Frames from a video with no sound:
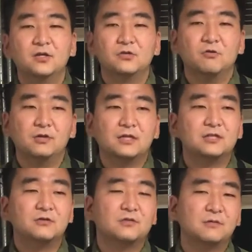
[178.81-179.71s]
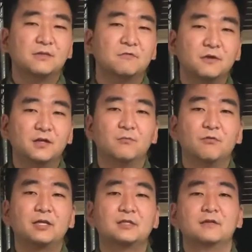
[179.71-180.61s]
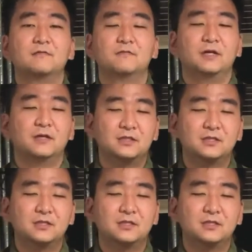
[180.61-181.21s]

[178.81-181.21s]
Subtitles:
So unless you use something really abrasive like